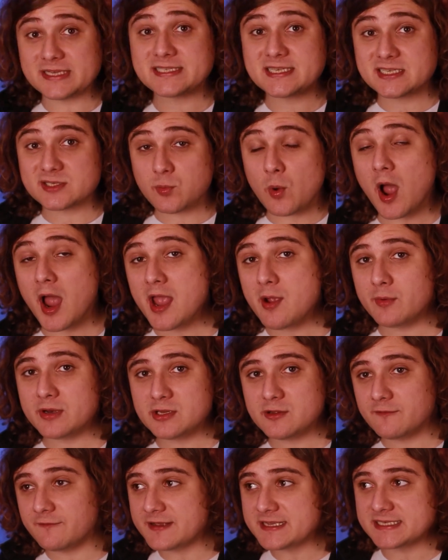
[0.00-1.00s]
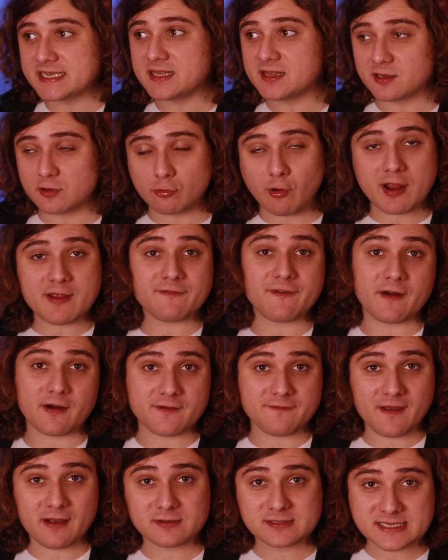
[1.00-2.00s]
This is why when you visit the Great
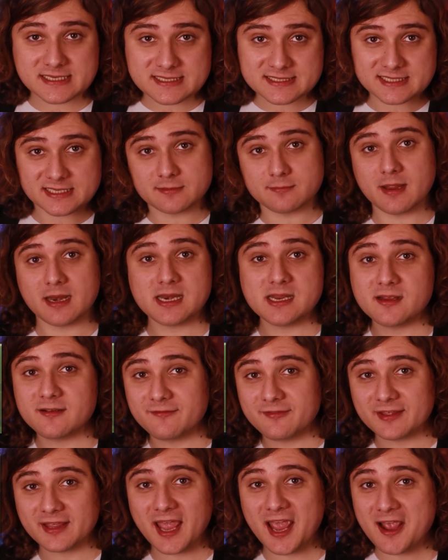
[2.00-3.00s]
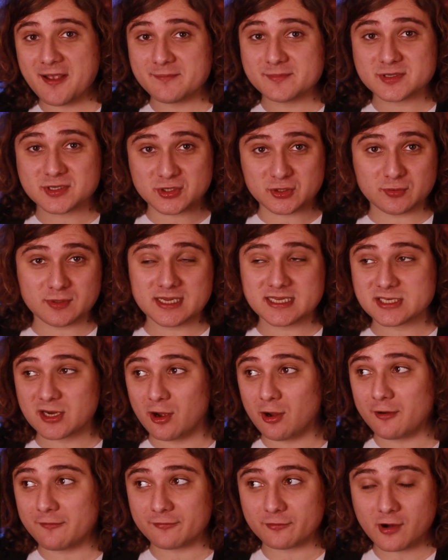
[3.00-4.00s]
Fairy Fountains in many of the games, you need
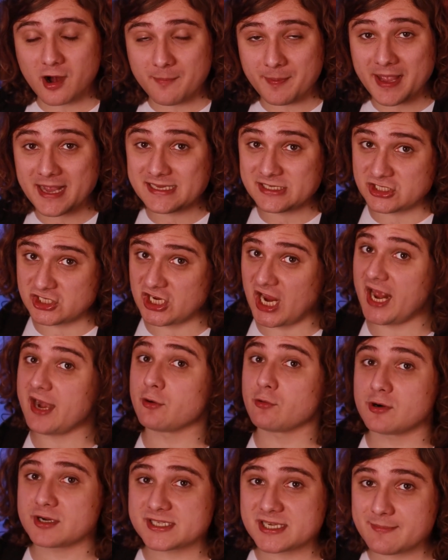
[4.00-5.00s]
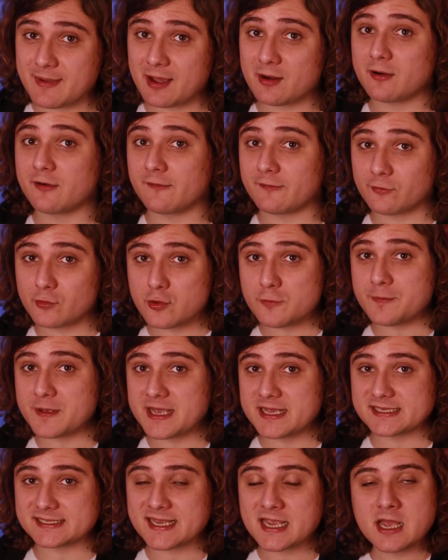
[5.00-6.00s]
to offer up a generous amount of
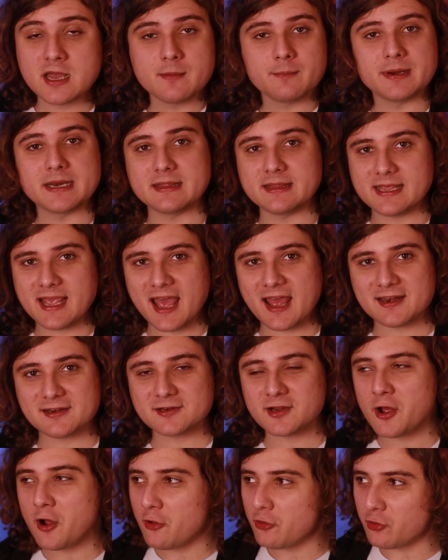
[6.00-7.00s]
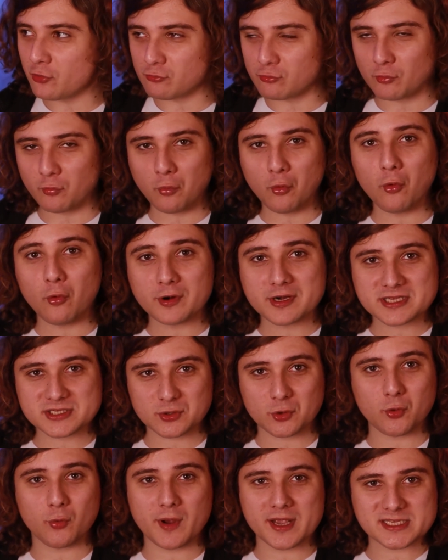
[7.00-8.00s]
rupees, but in the end, the reward
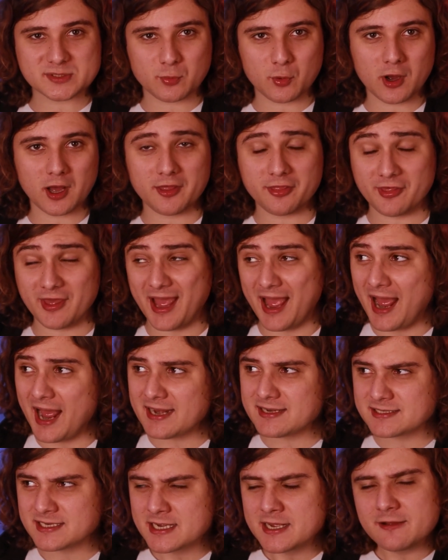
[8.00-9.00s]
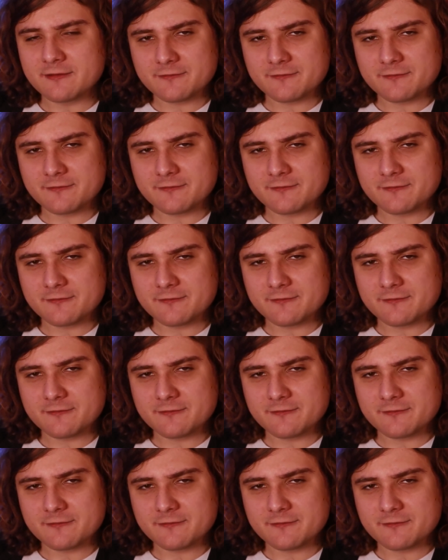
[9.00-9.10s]
is always worth it. And